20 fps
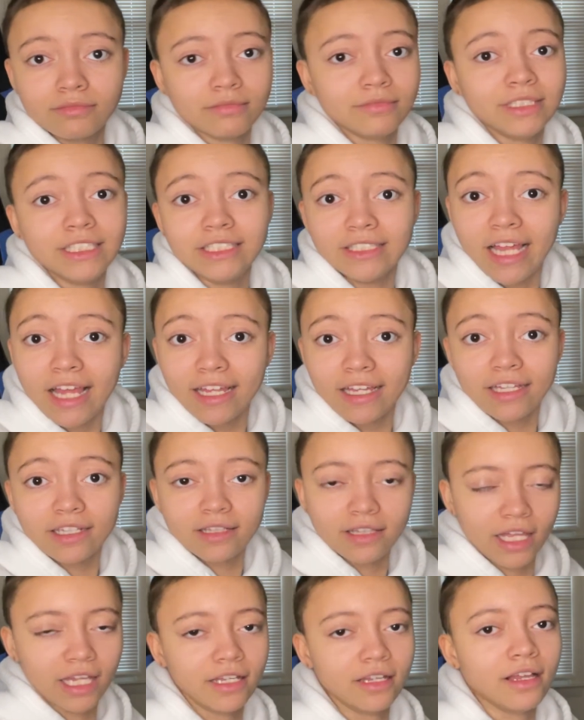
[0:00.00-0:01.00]
he's naked.
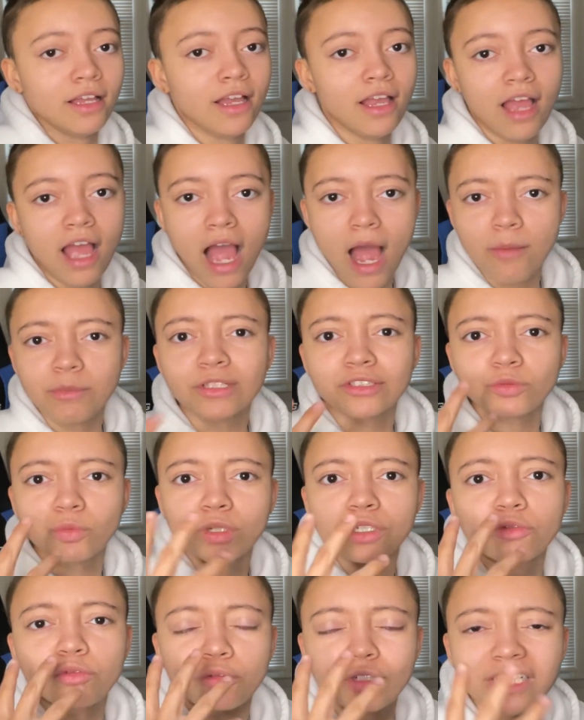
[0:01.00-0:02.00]
Like, I'm just
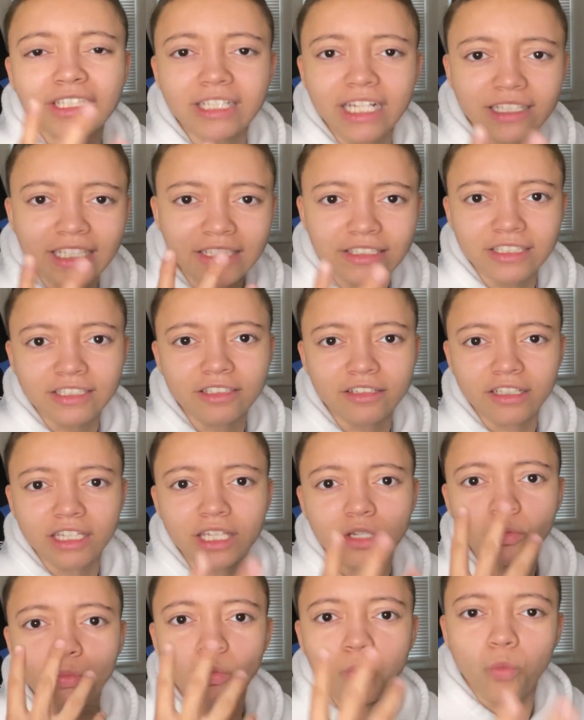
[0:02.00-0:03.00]
wondering
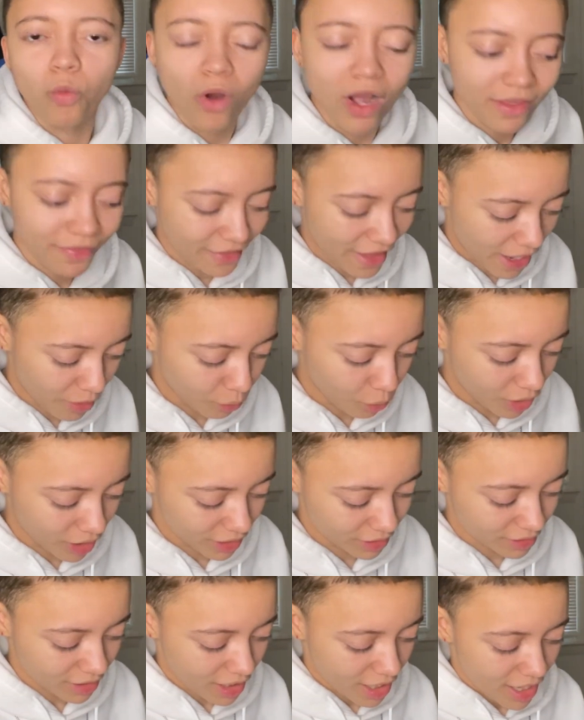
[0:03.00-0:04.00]
necessarily what that
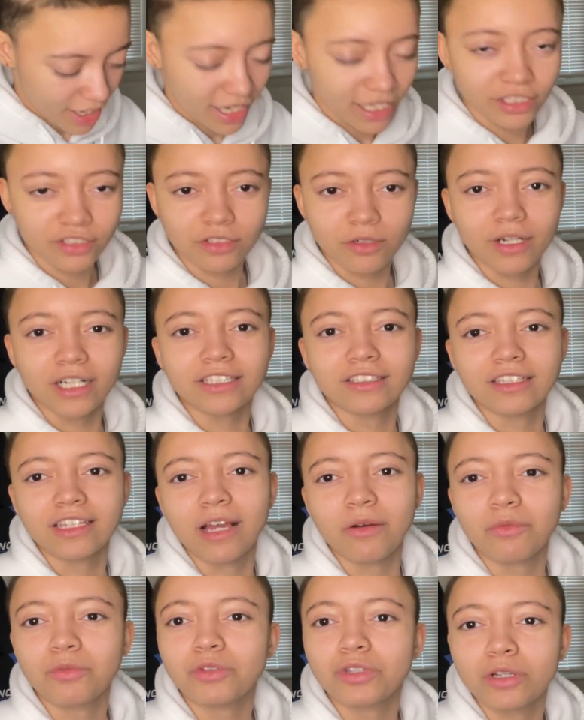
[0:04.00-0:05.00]
was. And it's crazy
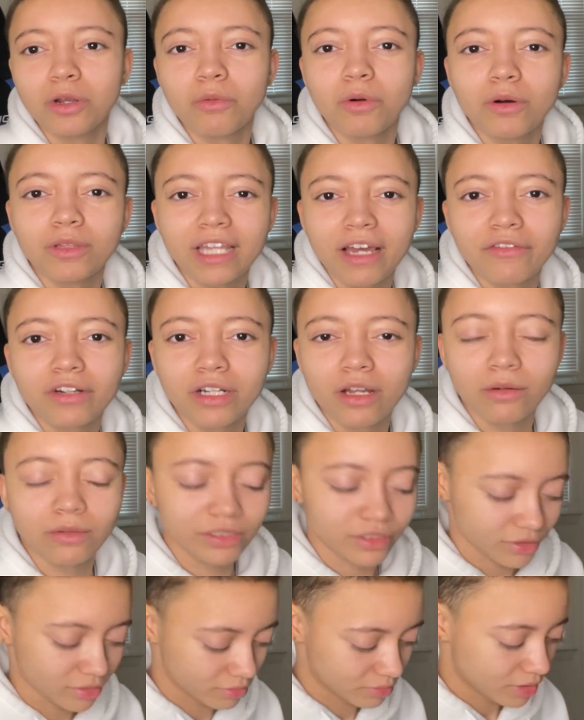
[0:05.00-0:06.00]
that, you know, we'll never know
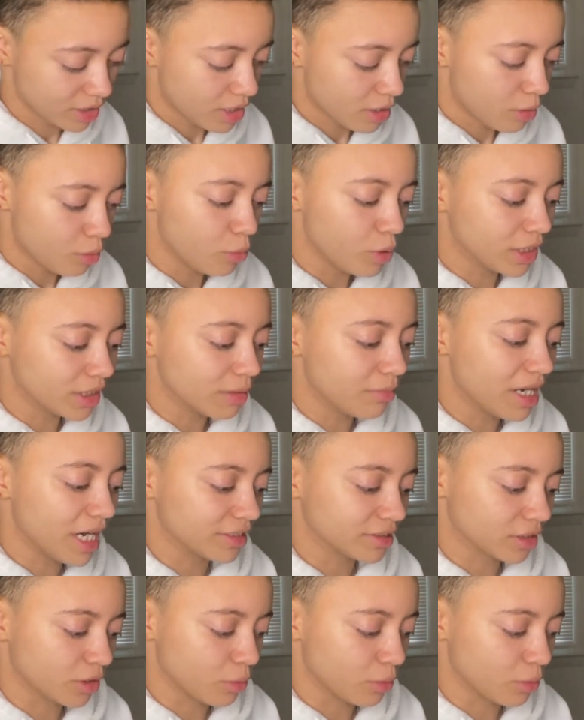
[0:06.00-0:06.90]
until we end up passing